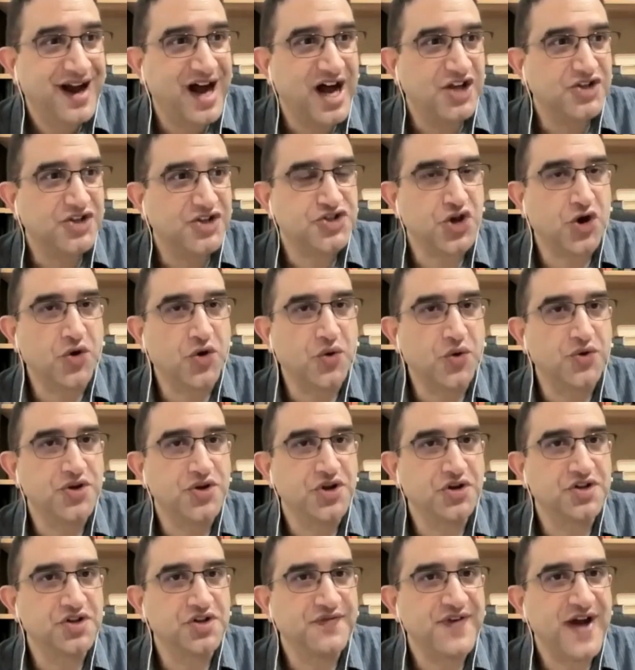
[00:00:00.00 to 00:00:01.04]
So
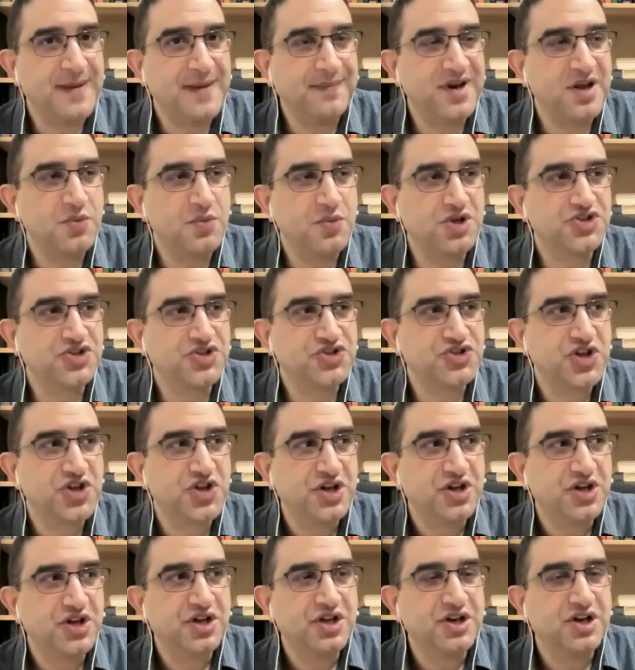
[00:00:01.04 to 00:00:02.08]
the family was
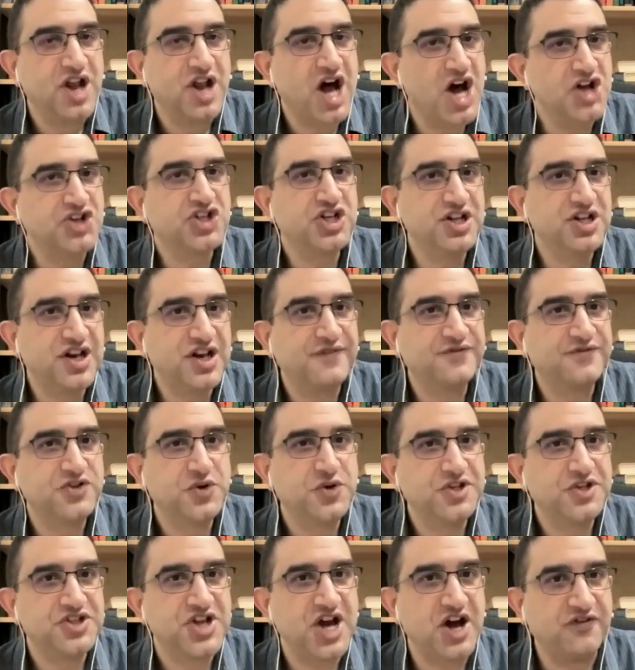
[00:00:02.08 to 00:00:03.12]
largely left to
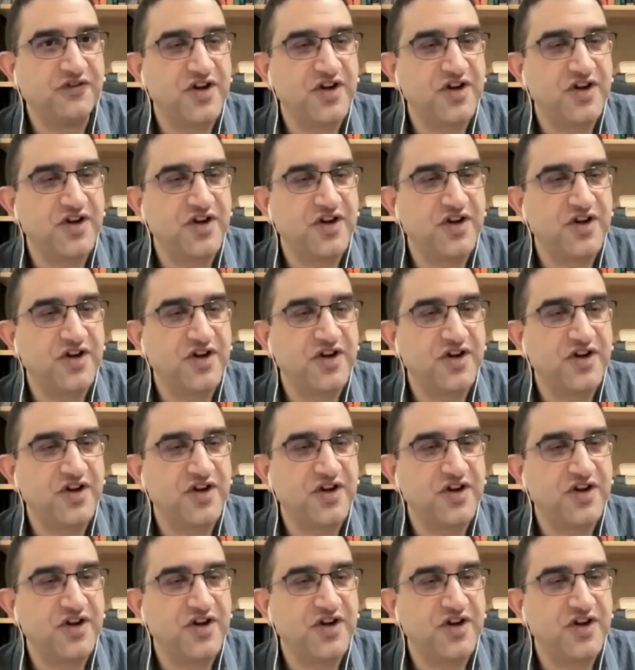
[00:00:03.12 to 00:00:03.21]
itself.